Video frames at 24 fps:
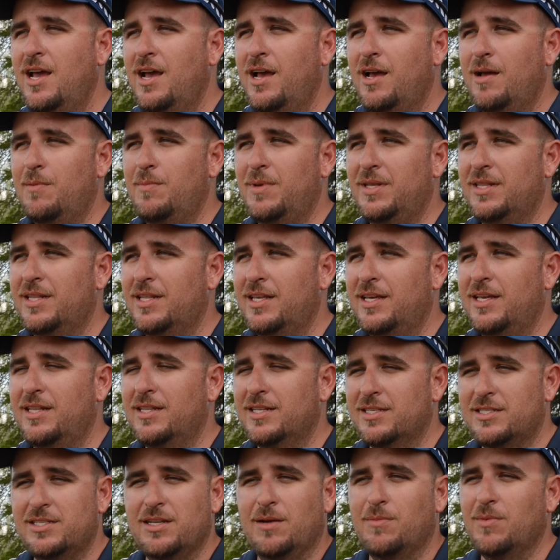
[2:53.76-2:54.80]
In
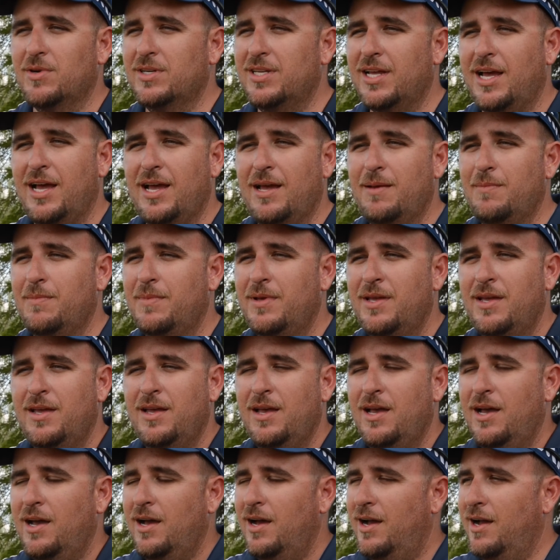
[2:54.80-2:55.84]
the summertime,
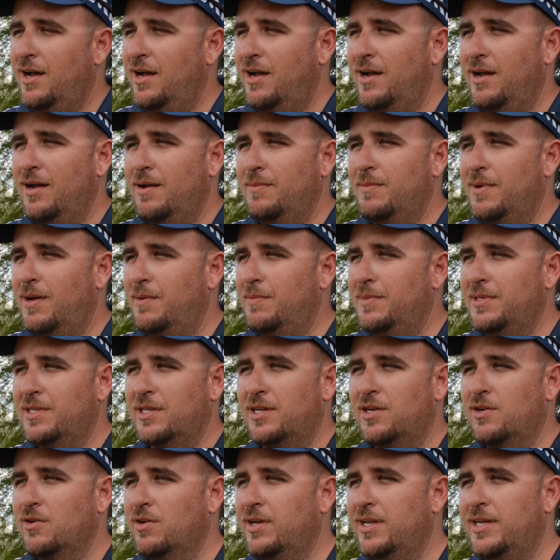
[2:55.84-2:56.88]
the
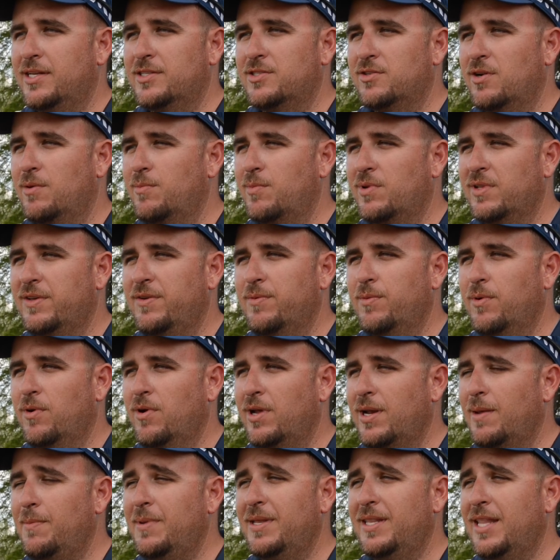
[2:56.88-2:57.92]
greens are unbelievable,
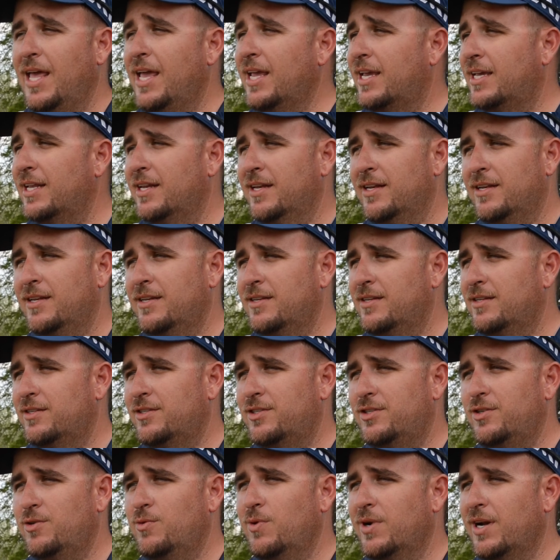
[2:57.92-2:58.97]
and they can
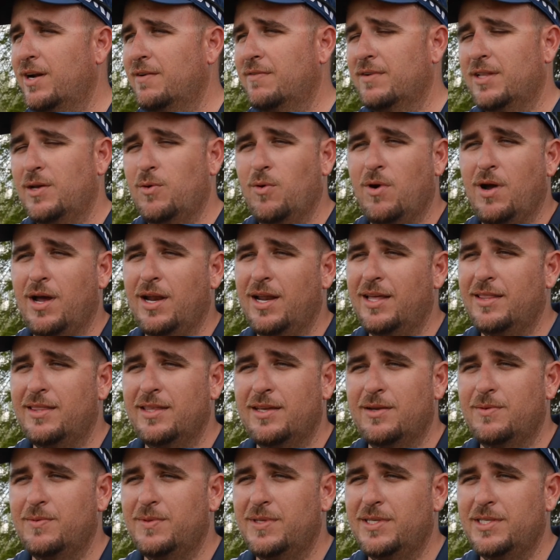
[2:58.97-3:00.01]
do whatever they want, I
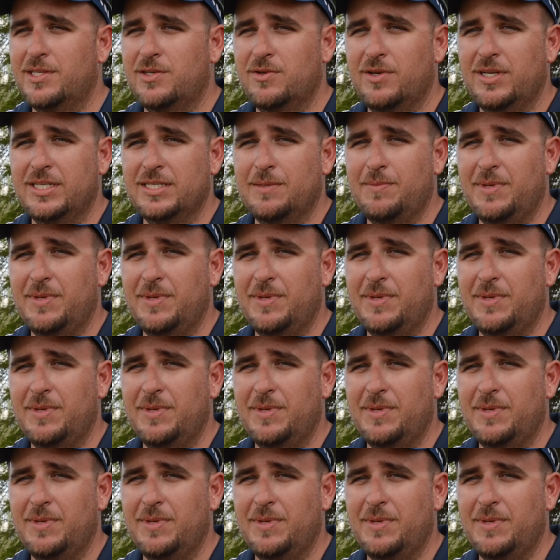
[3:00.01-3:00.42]
think, with these greens.